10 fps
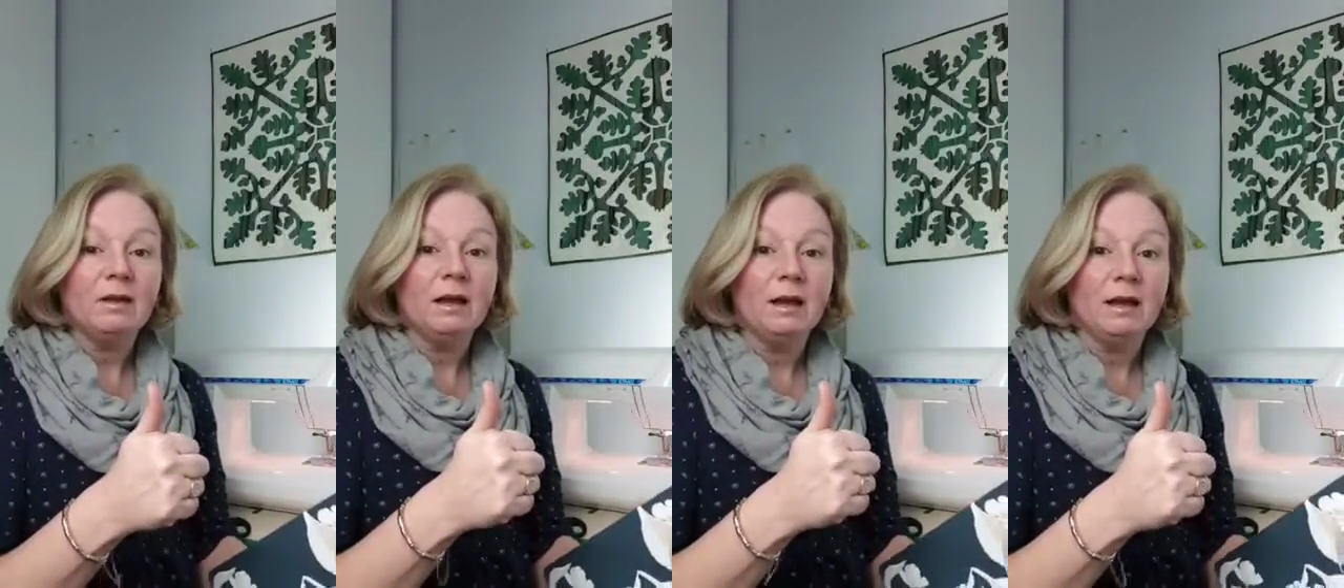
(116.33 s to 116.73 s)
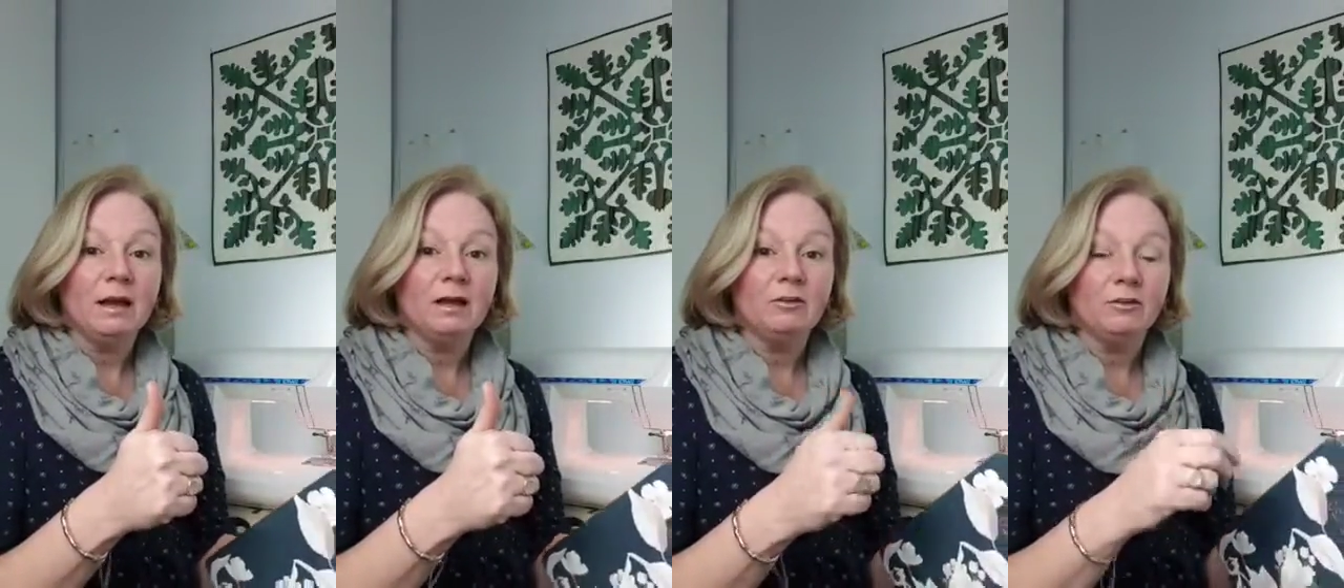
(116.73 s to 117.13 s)

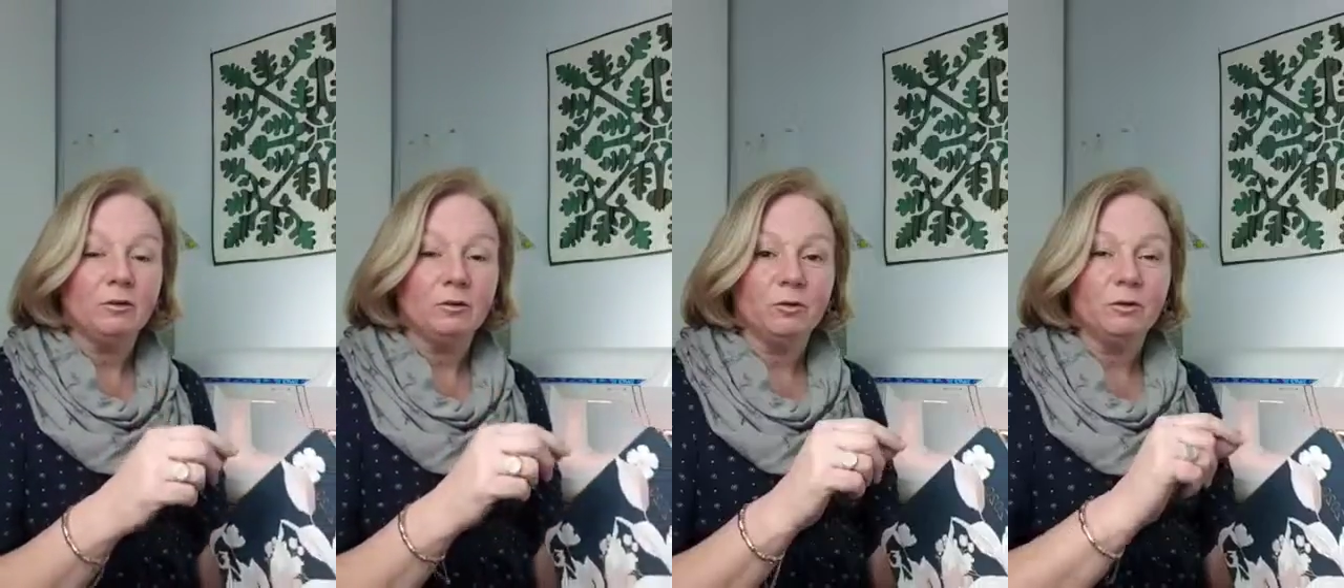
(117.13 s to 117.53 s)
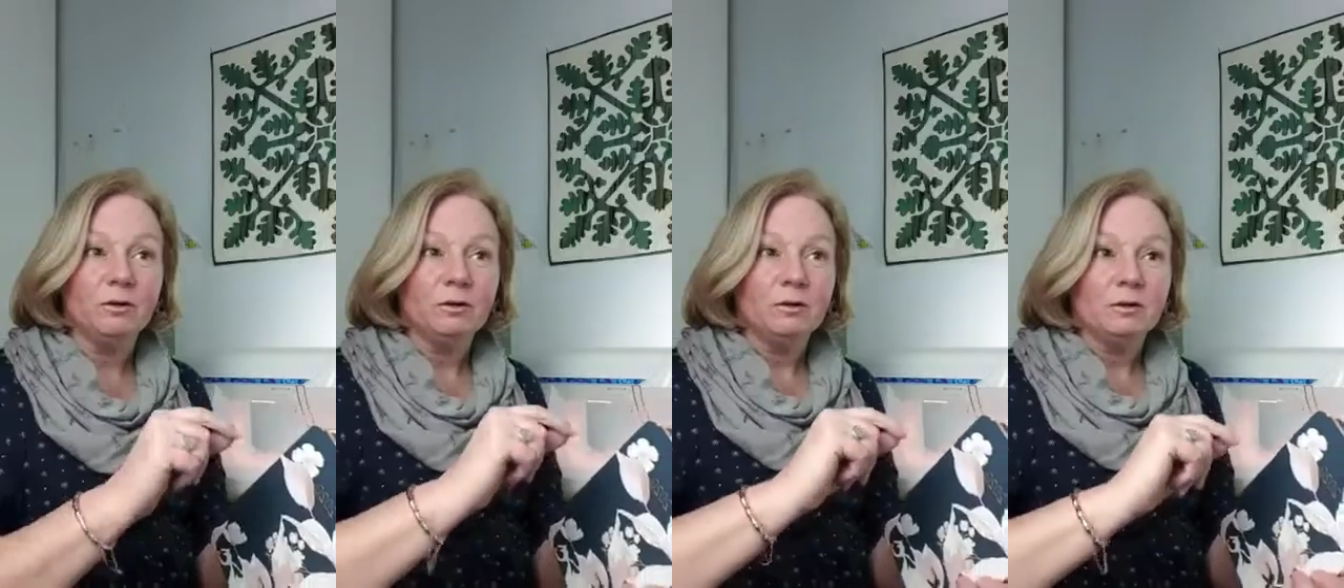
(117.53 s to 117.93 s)
and your
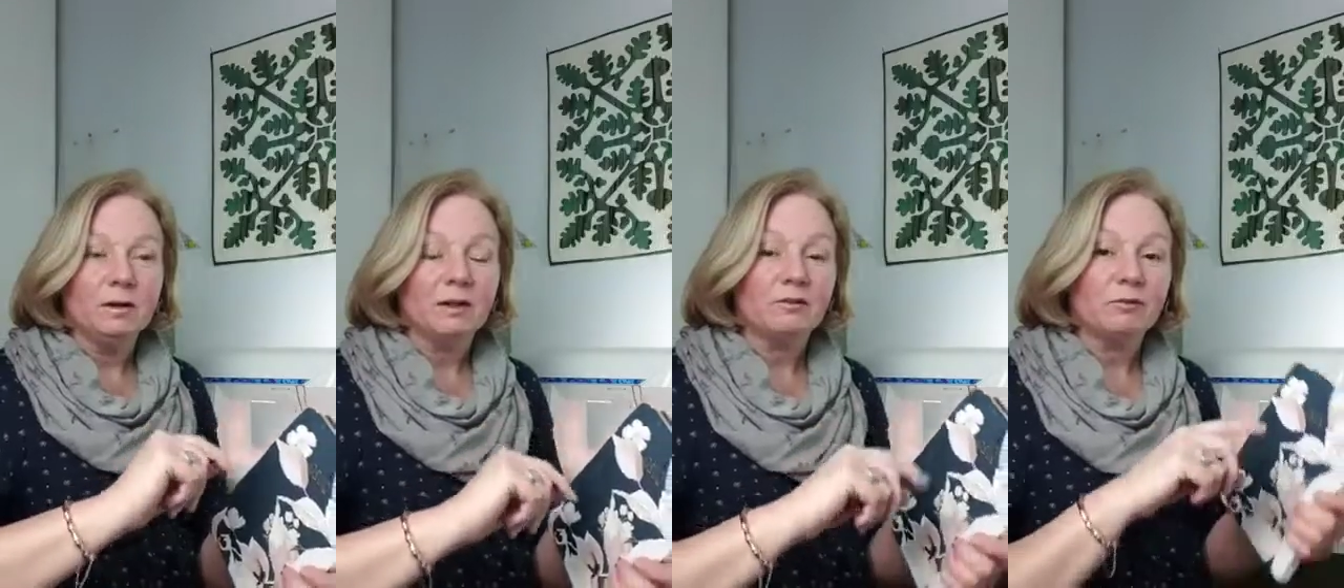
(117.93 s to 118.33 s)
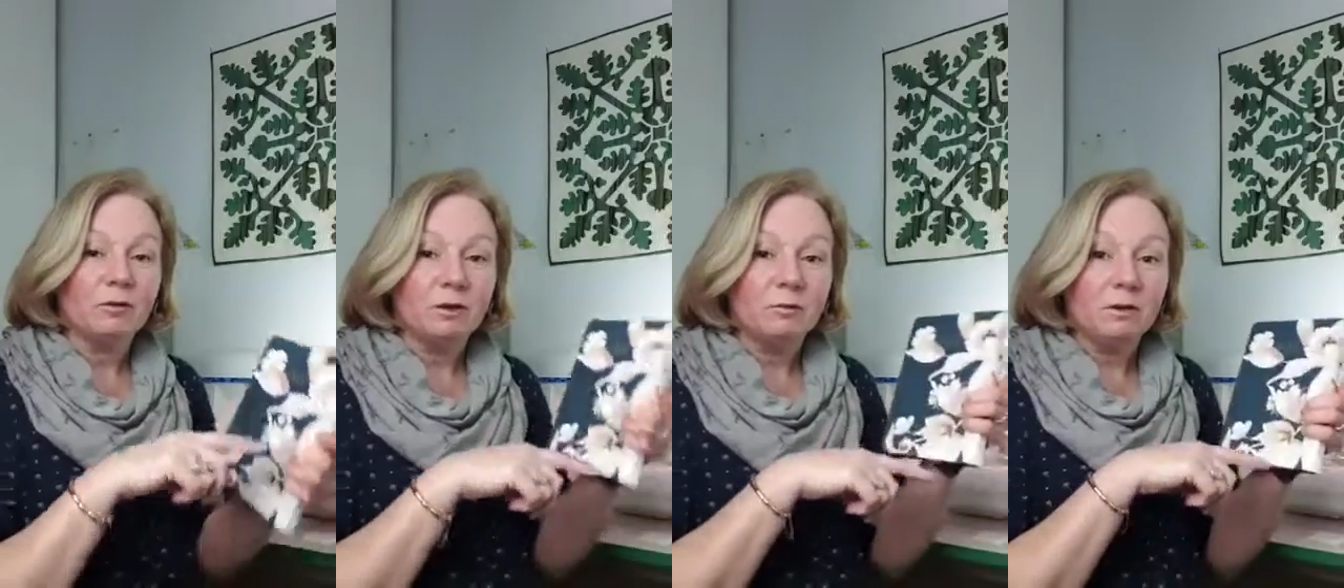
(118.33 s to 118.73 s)
extreme